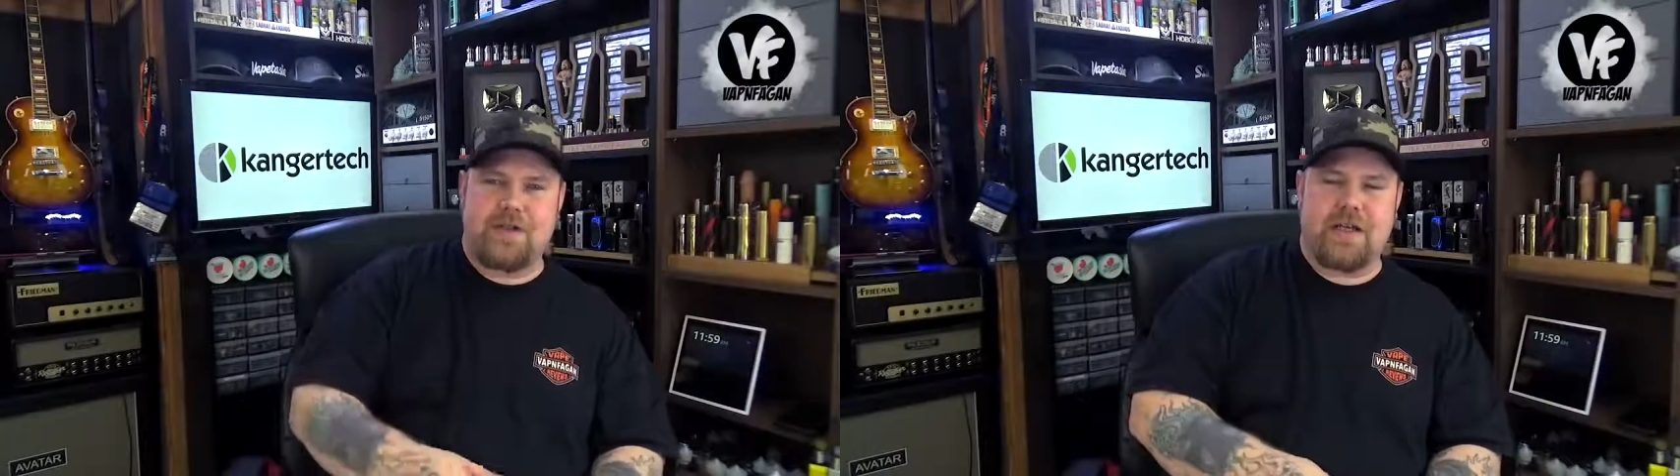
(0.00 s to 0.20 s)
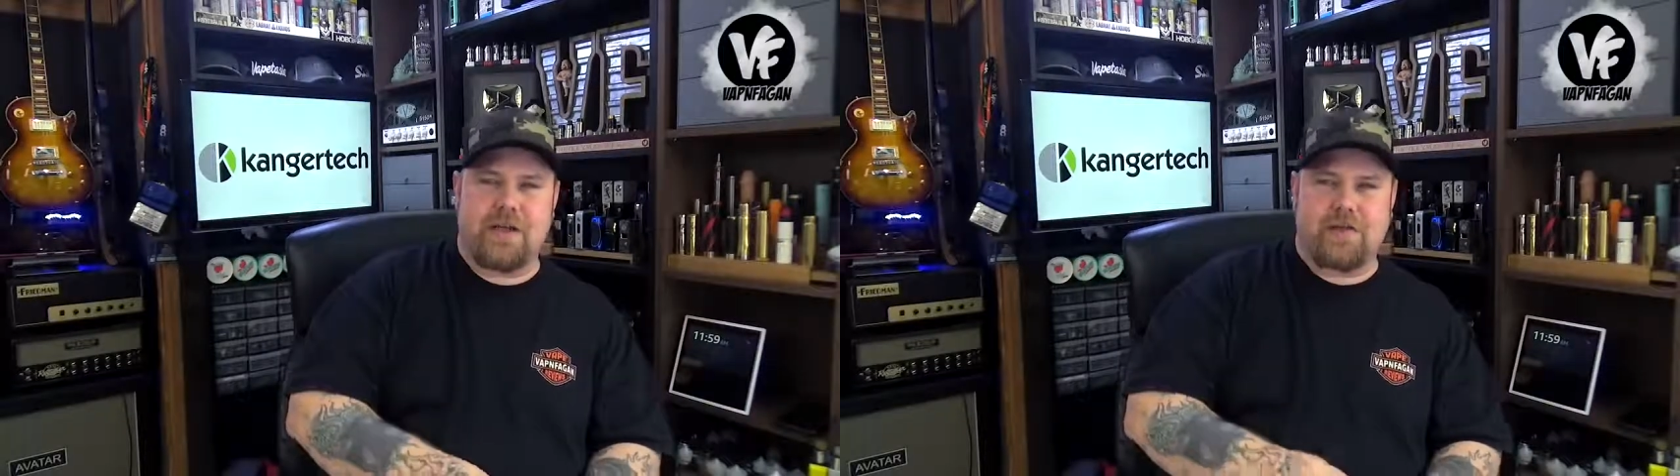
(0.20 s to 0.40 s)
you
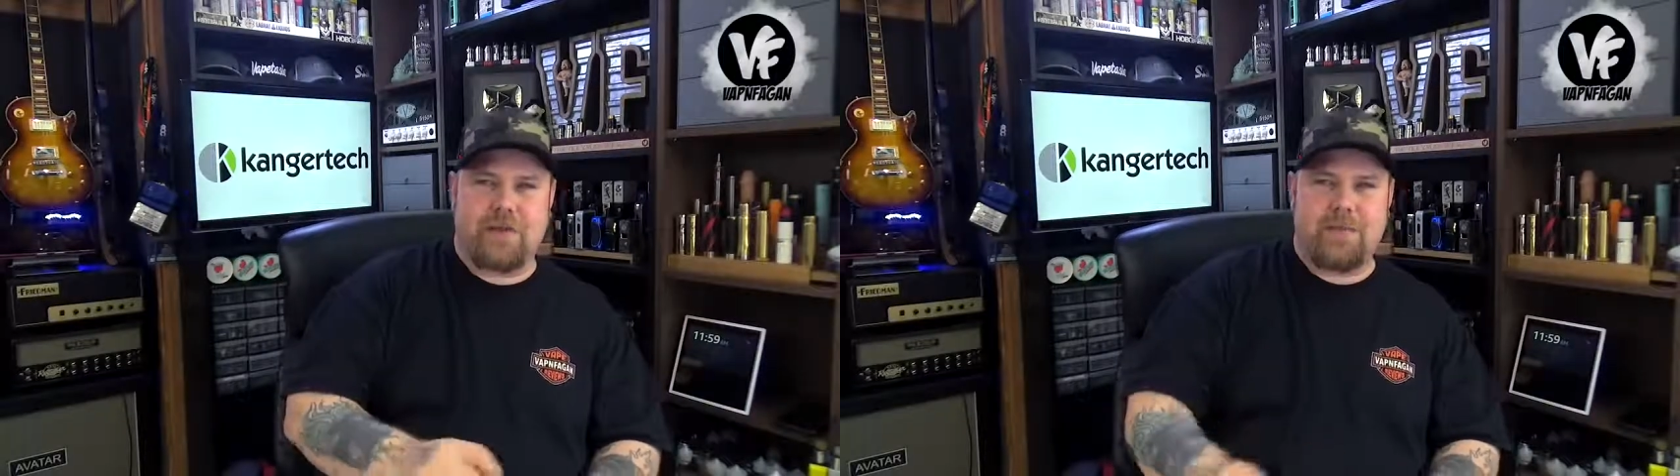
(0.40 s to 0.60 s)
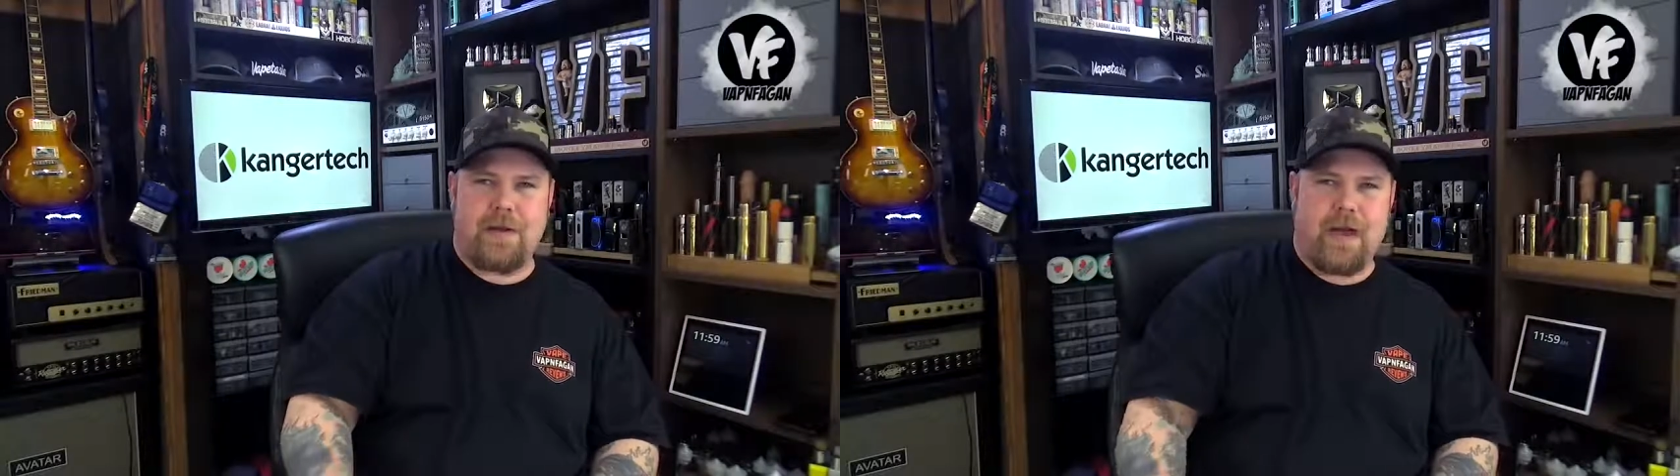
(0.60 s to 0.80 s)
can get a
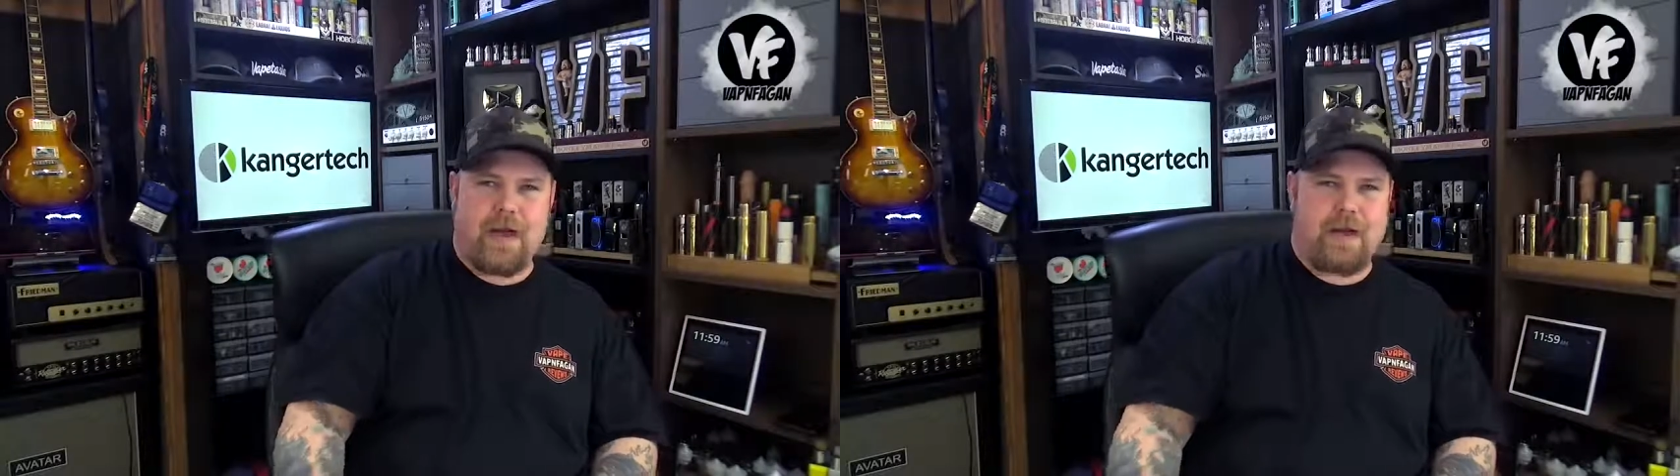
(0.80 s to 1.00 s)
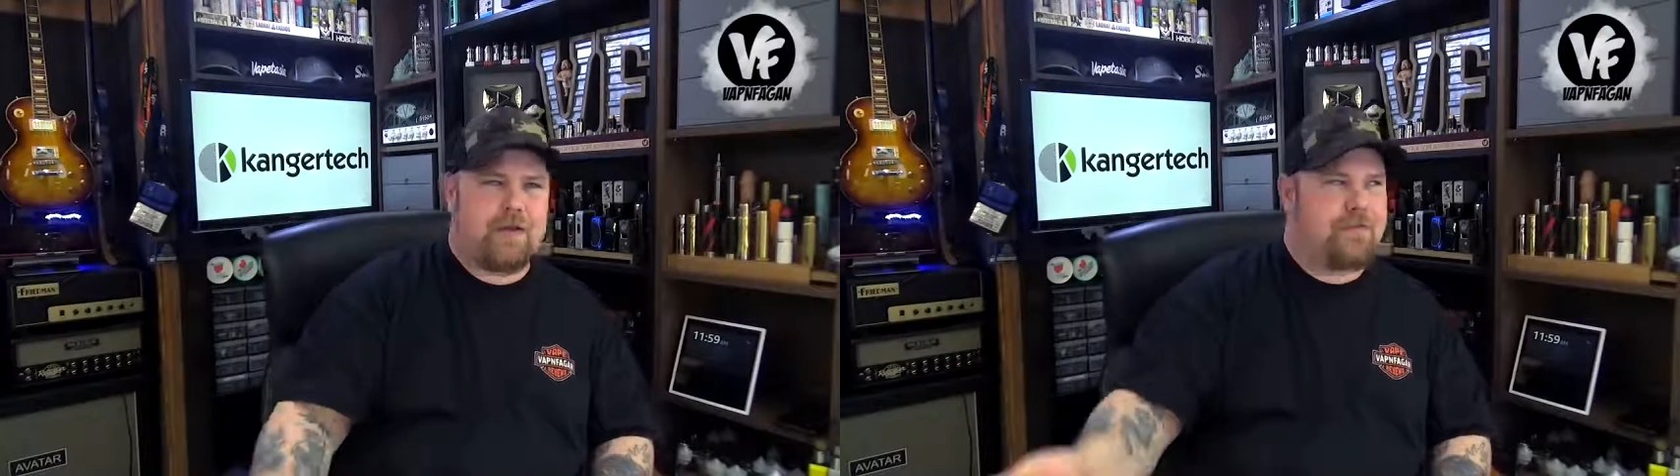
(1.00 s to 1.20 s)

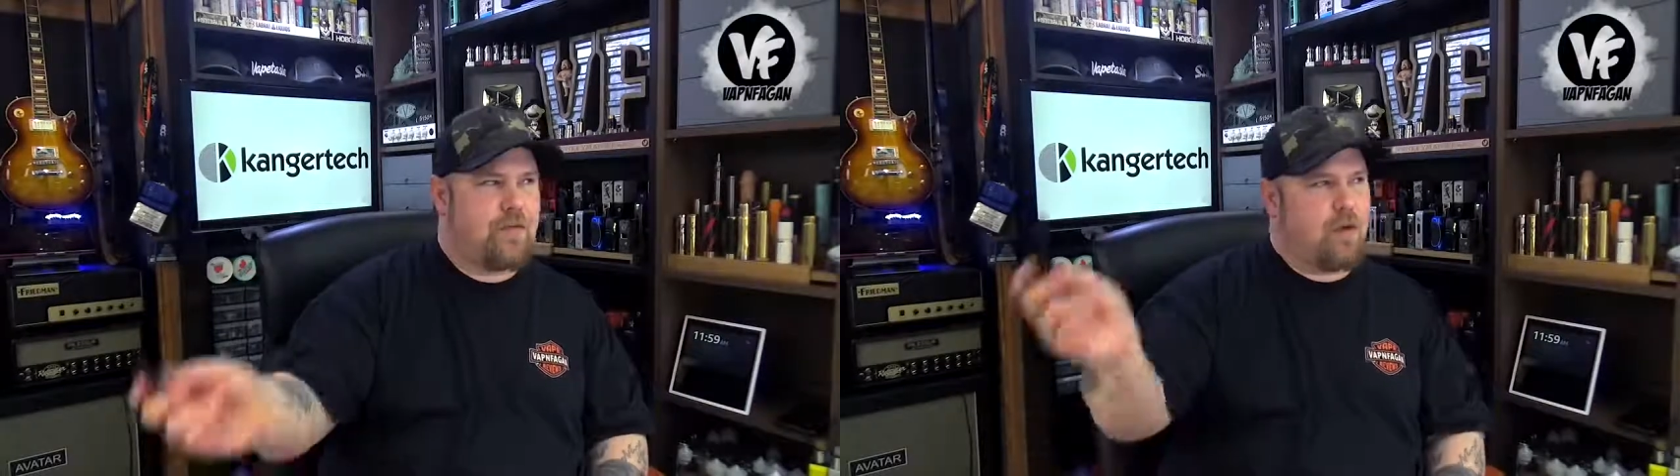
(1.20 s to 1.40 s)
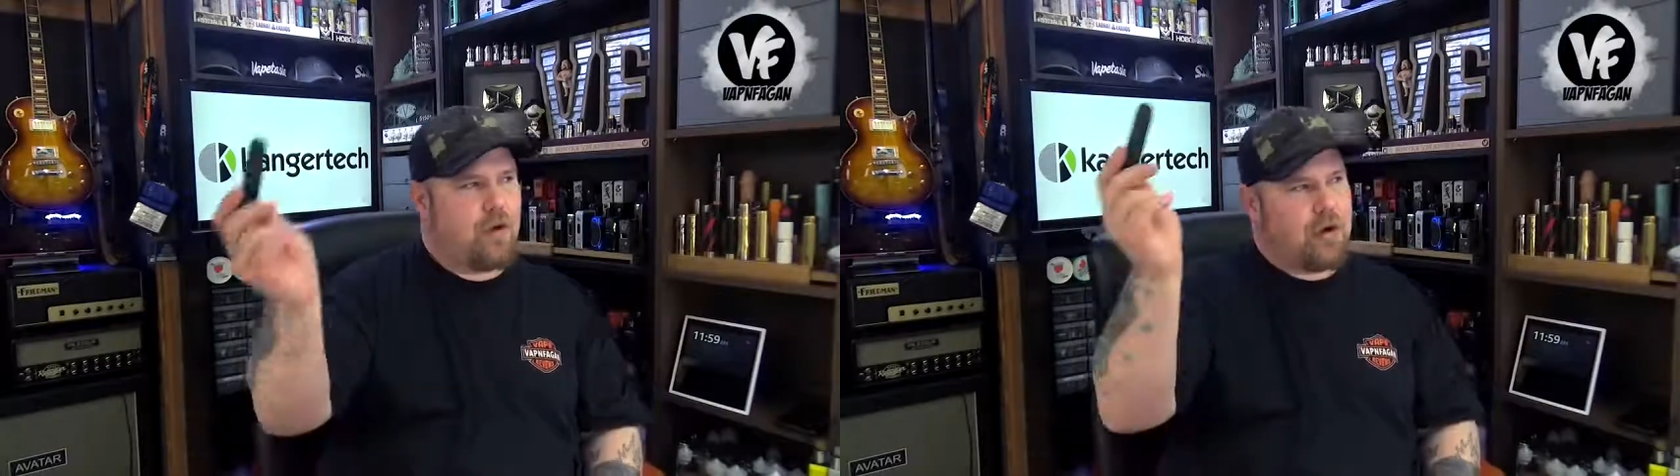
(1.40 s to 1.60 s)
3-pack
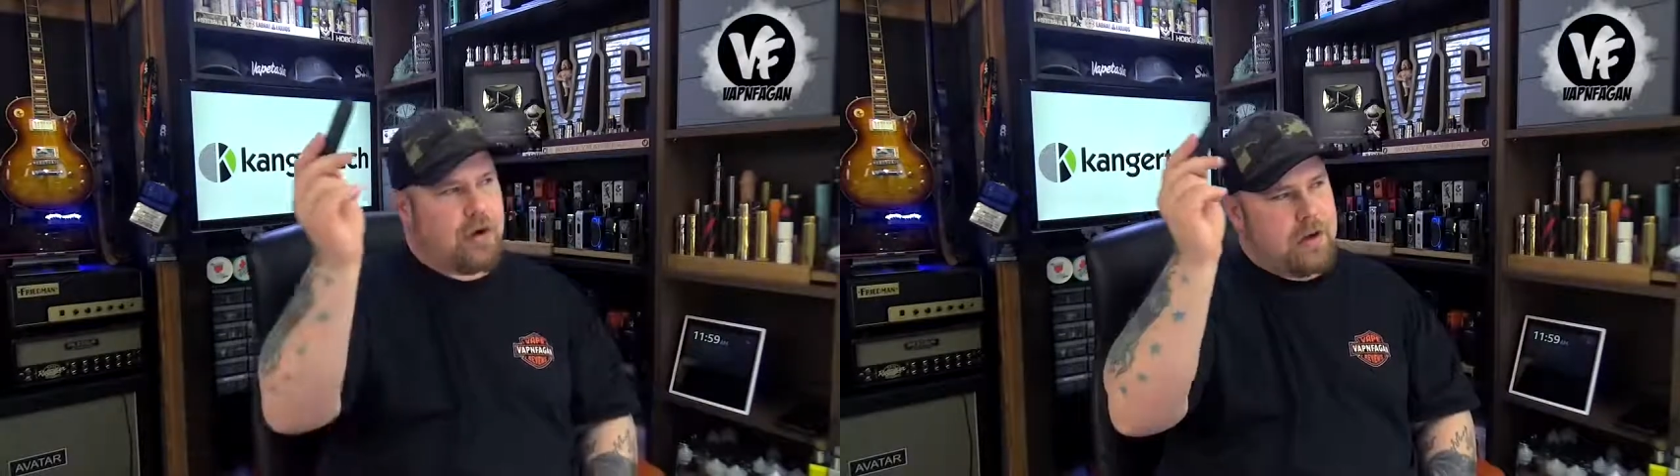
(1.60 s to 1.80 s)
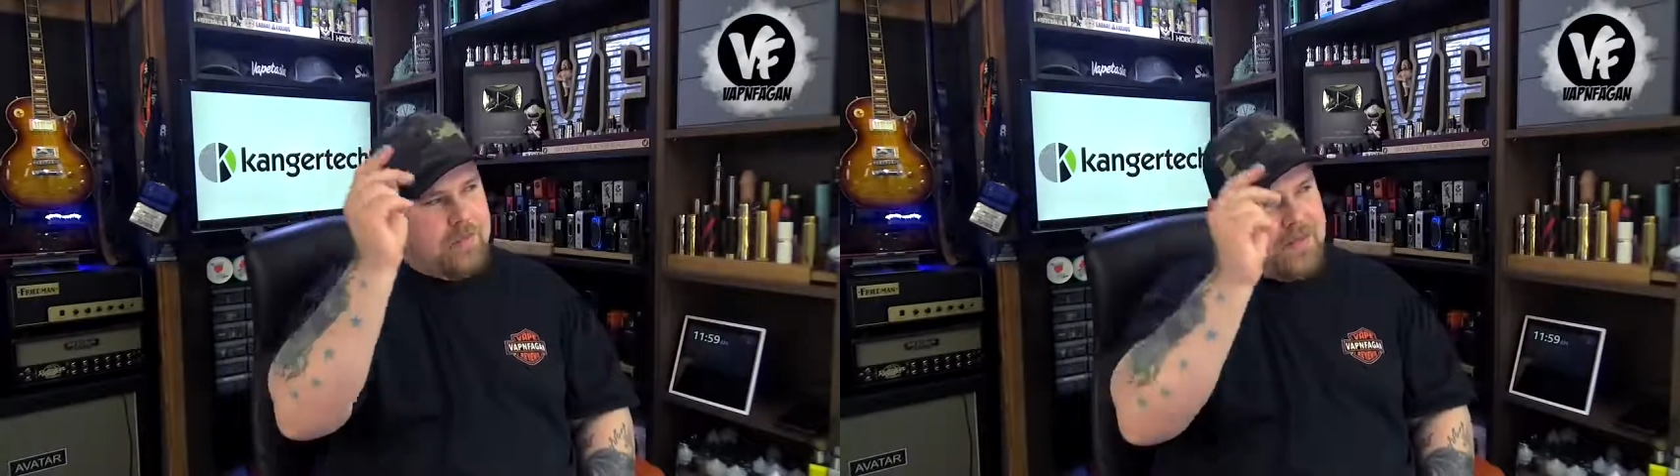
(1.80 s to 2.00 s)

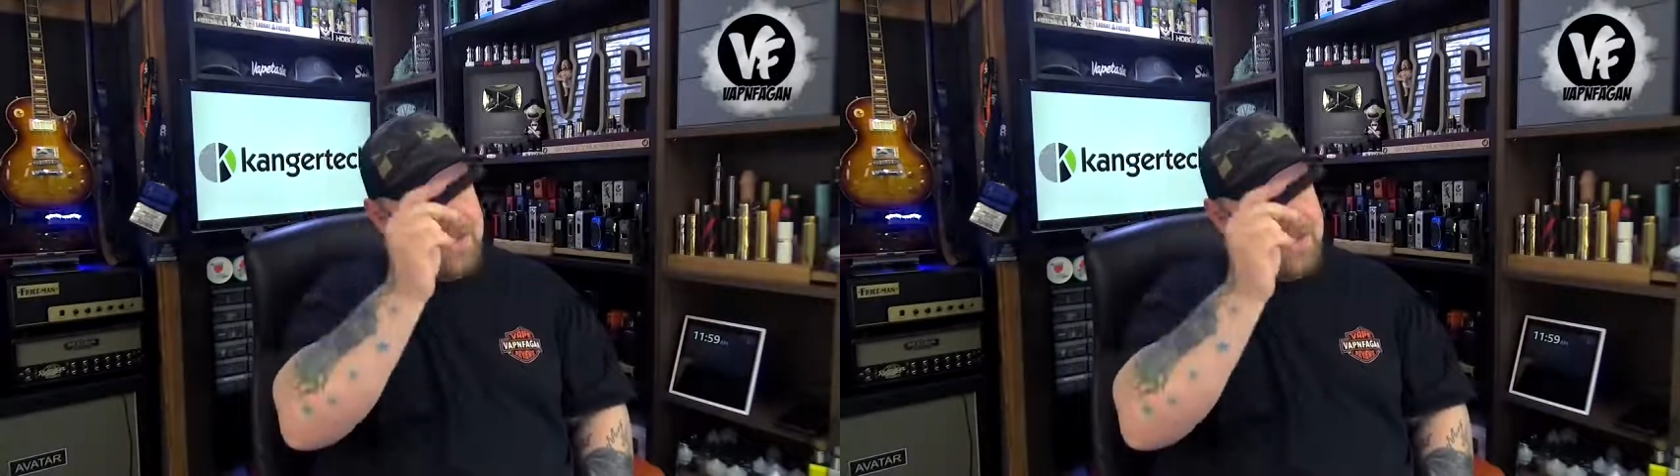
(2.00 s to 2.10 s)
for